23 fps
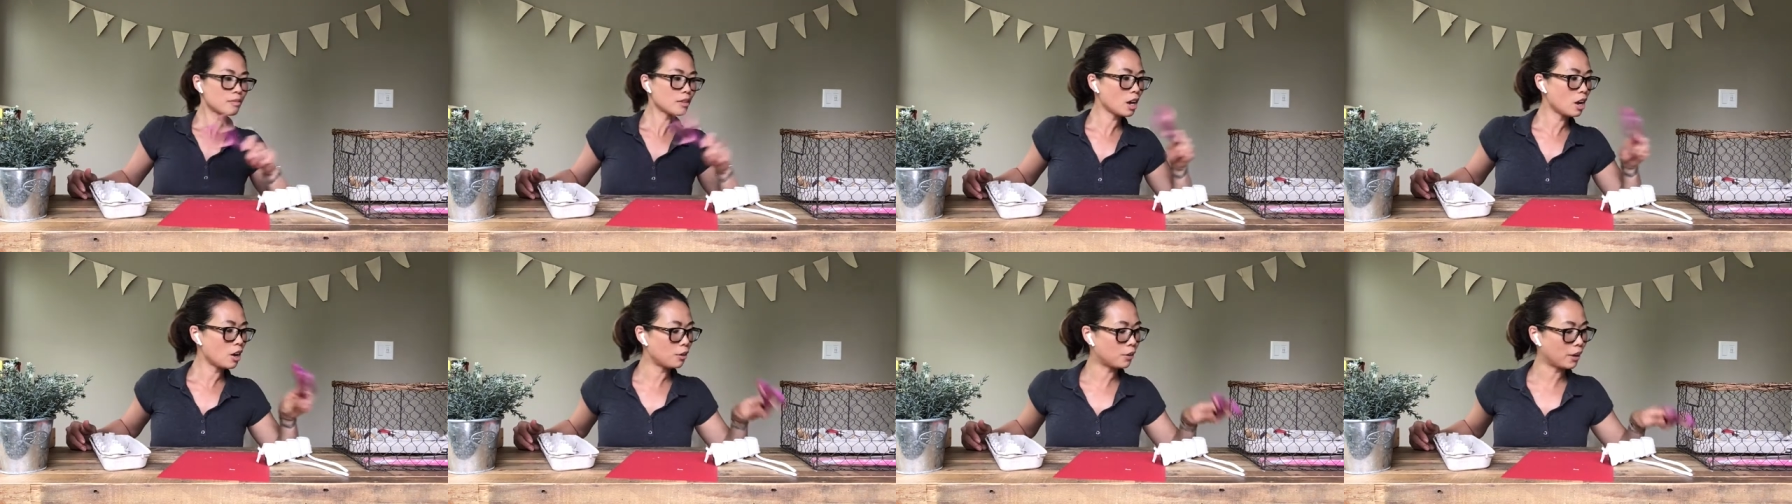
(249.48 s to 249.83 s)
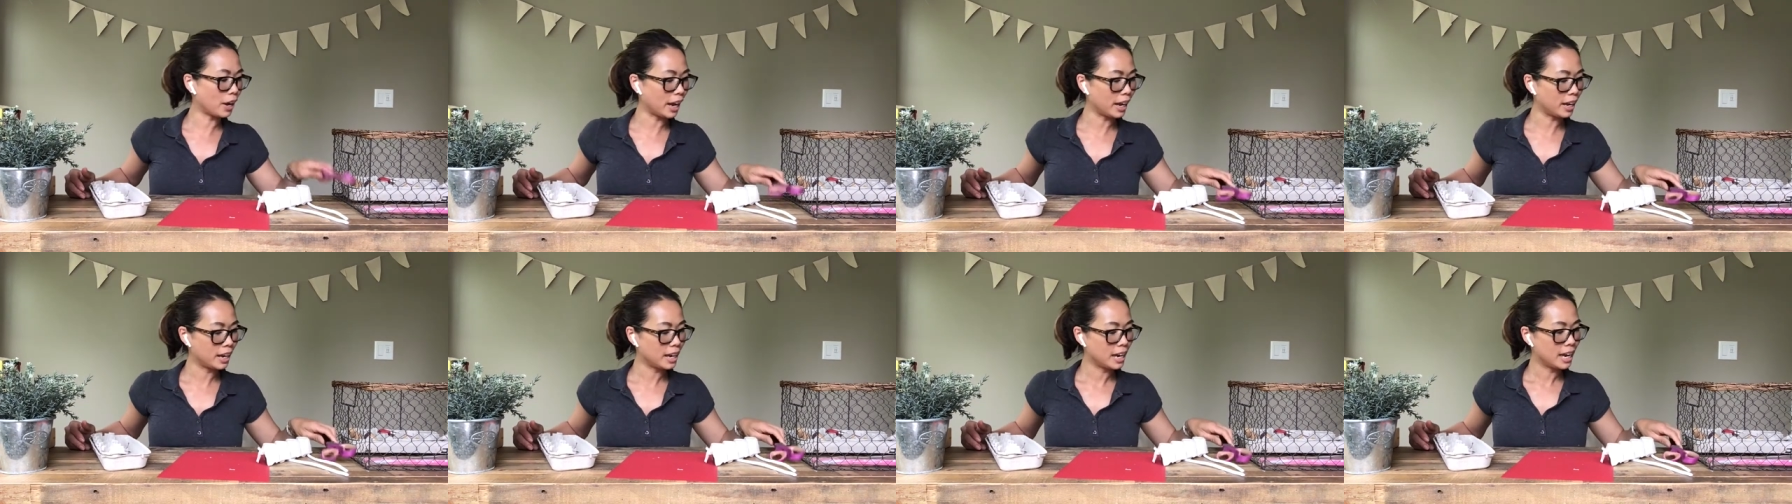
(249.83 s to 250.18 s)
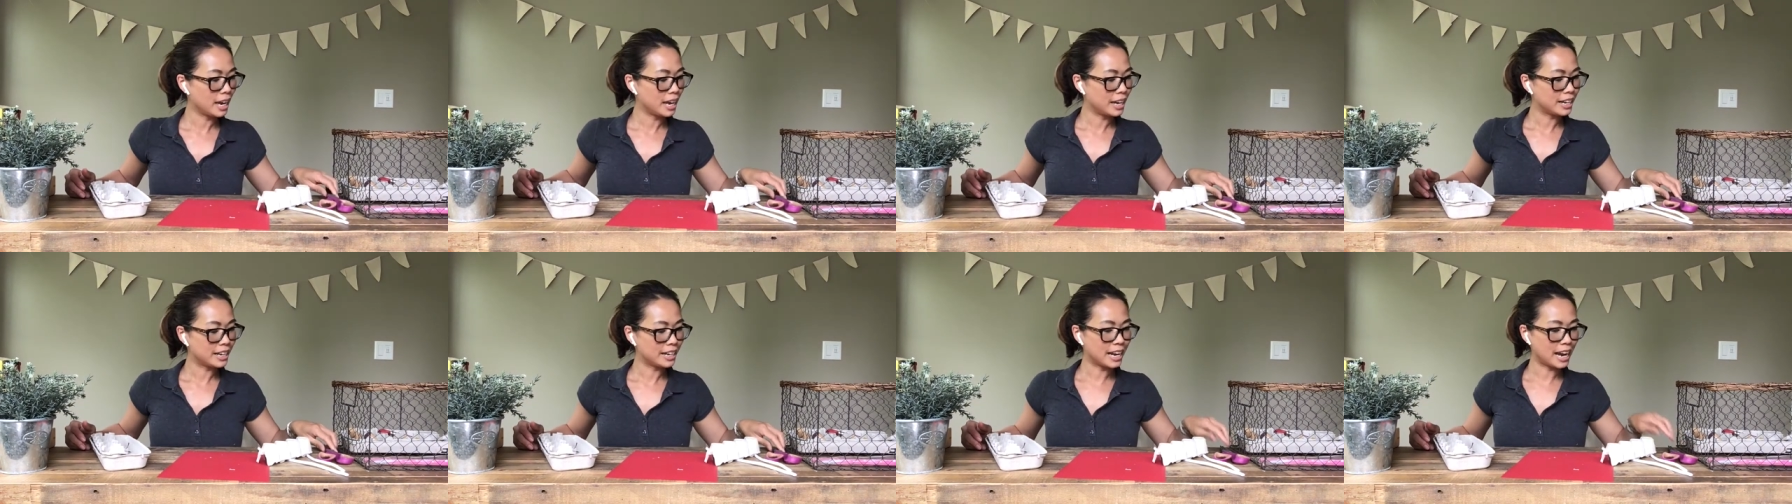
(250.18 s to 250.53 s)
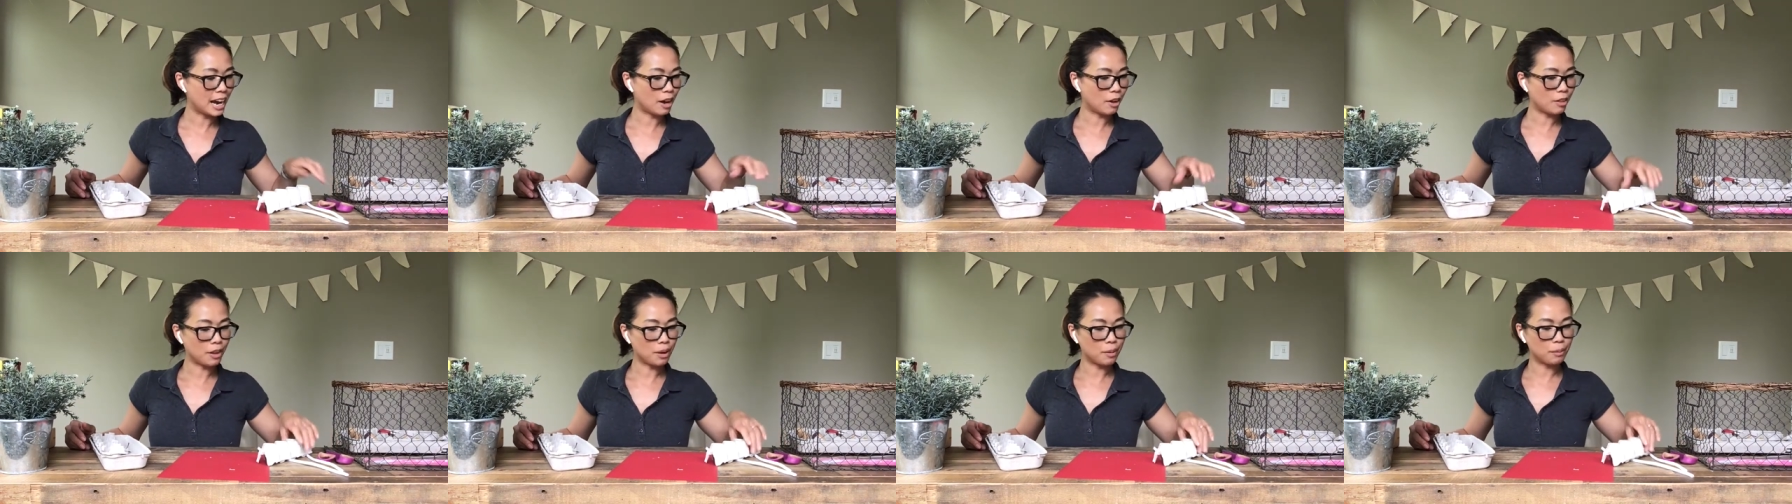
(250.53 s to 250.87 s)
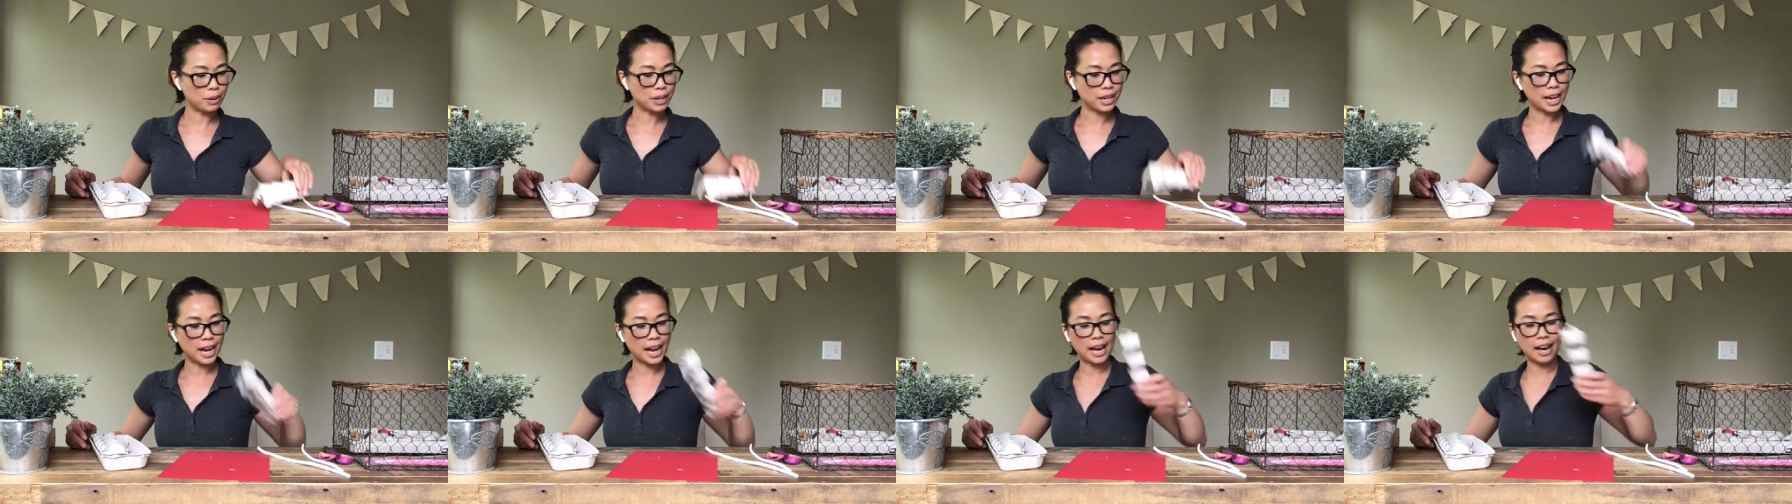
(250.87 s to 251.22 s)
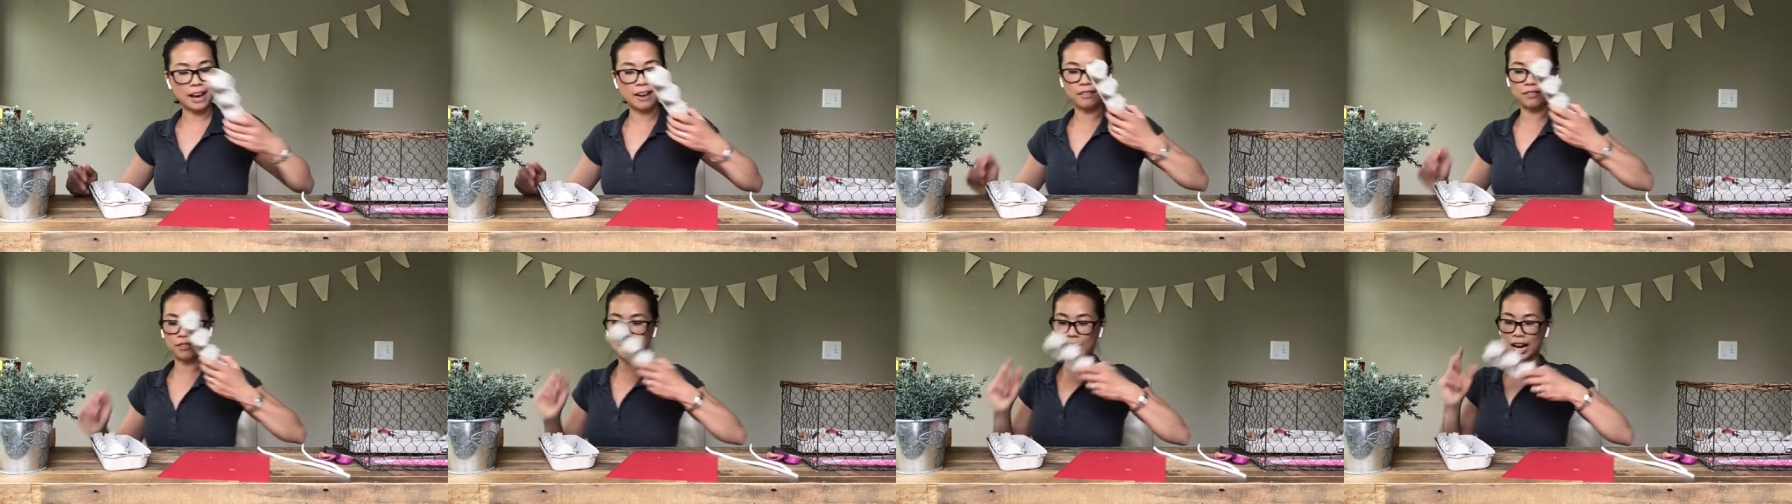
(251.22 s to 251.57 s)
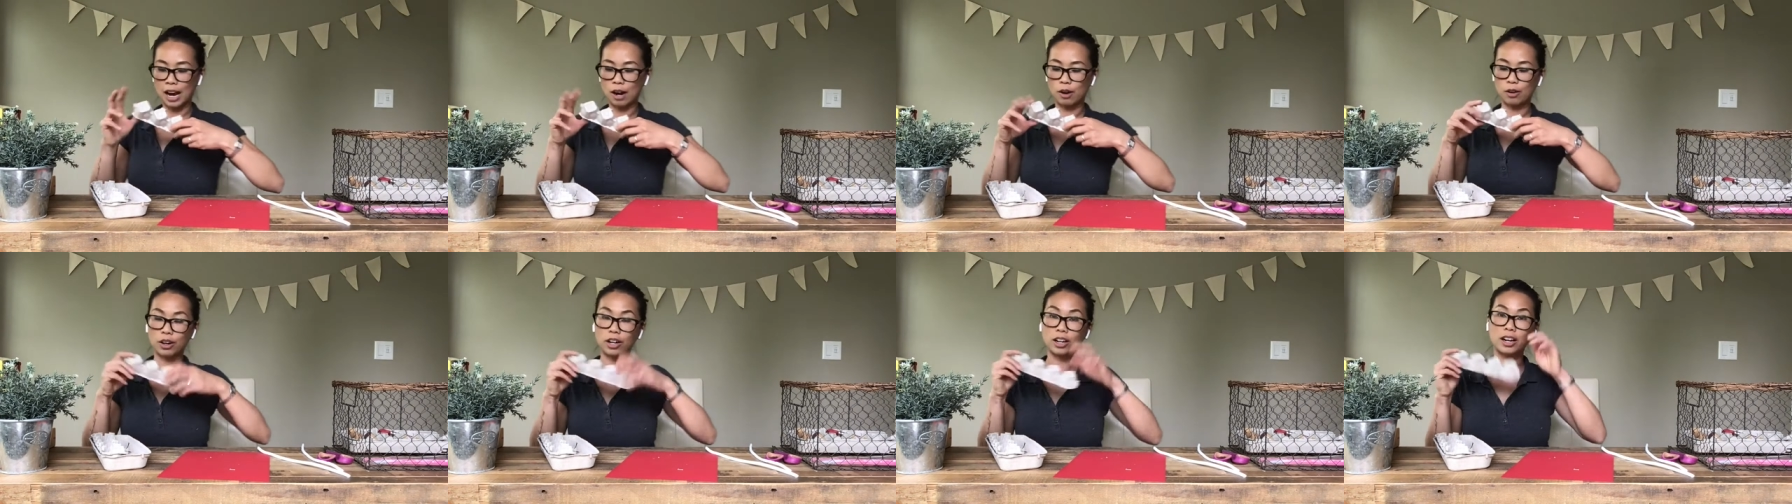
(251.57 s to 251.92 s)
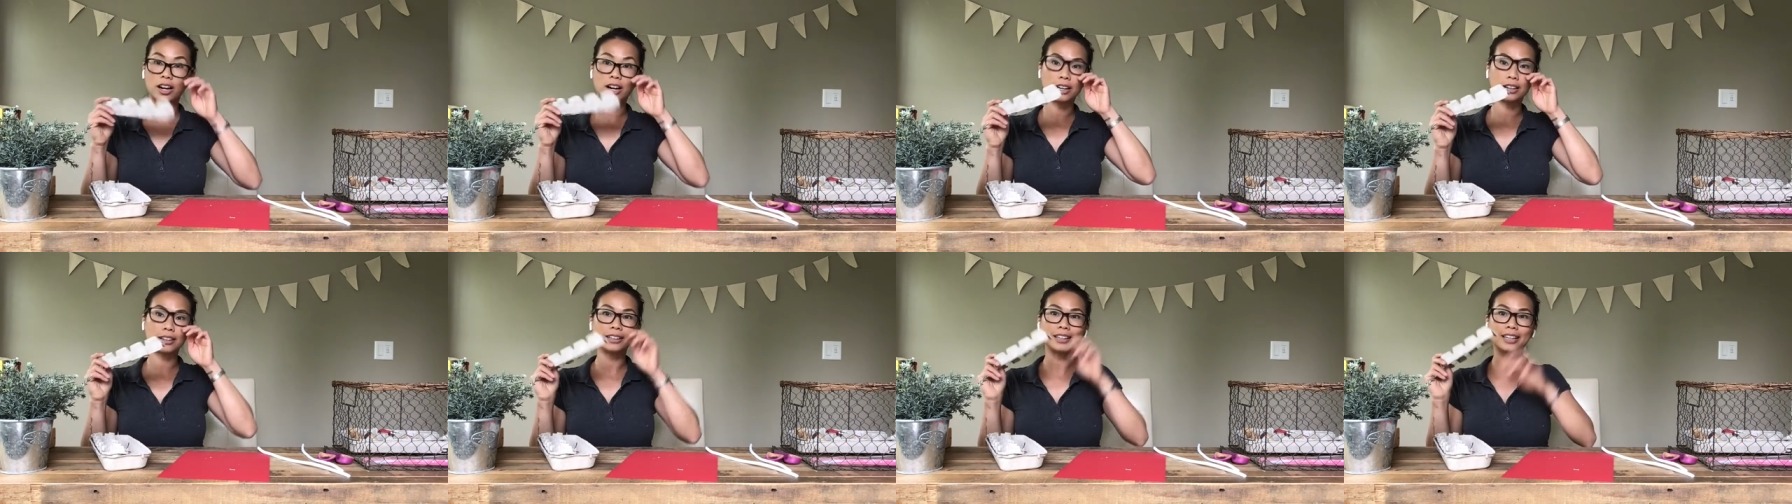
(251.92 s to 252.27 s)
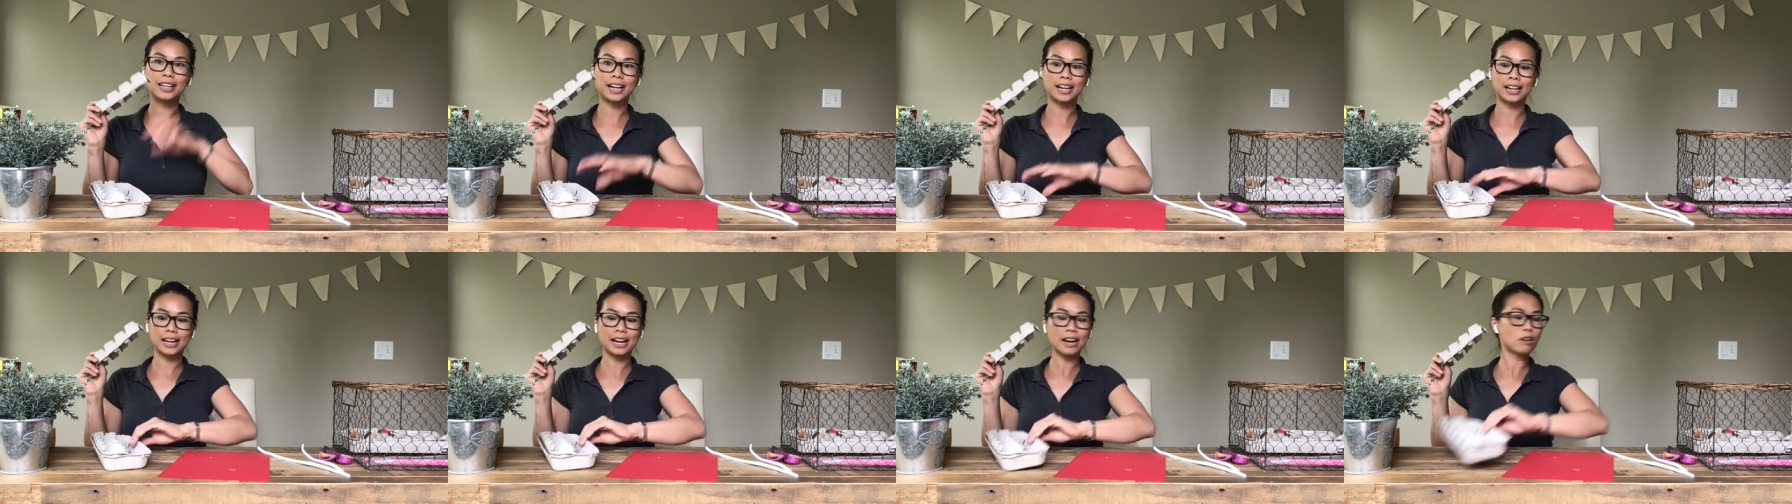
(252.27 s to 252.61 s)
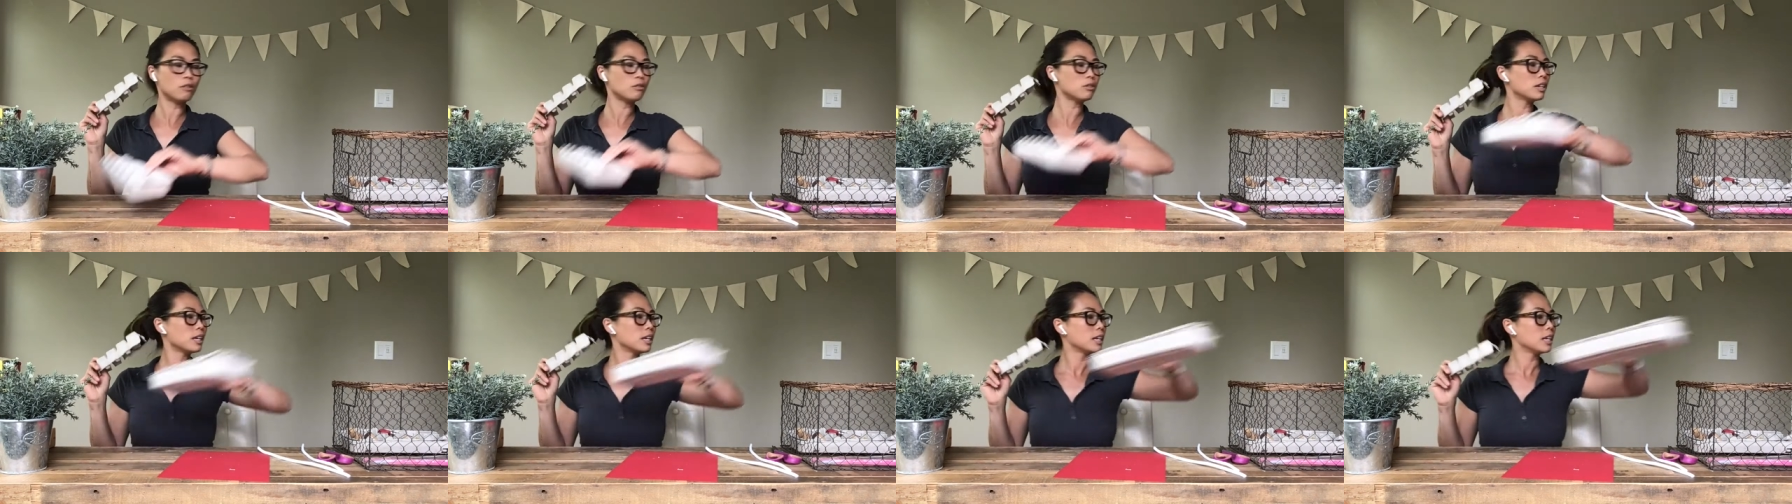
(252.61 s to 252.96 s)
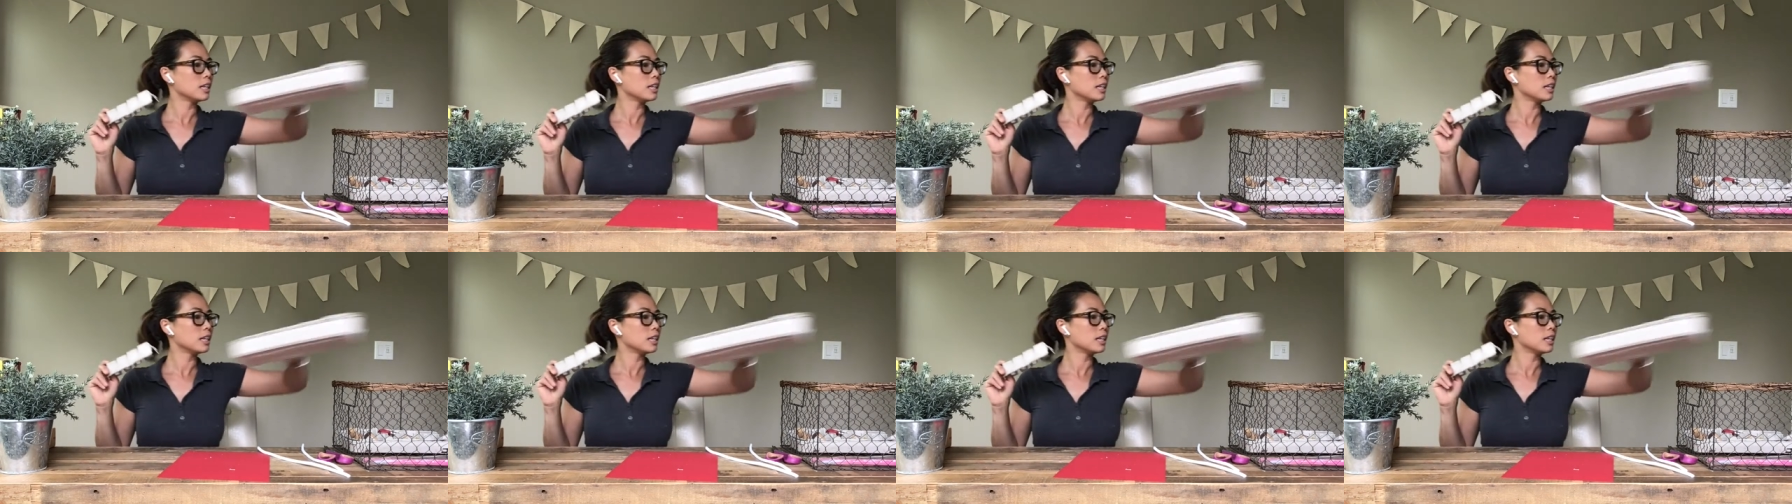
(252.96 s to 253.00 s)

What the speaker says: Okay, now that we have our carton cut out,